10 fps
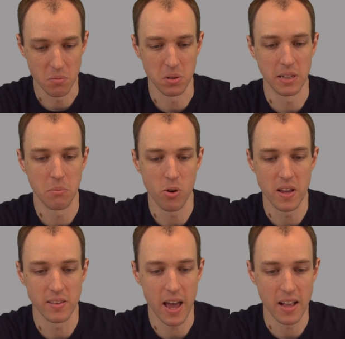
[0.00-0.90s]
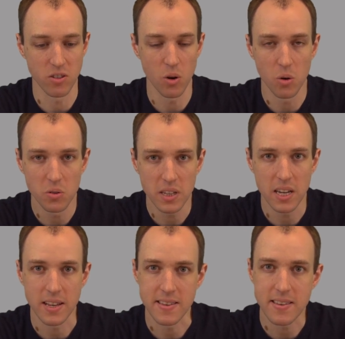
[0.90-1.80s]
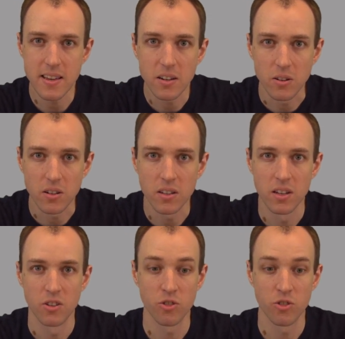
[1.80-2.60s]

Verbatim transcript: the polymerase adds only a single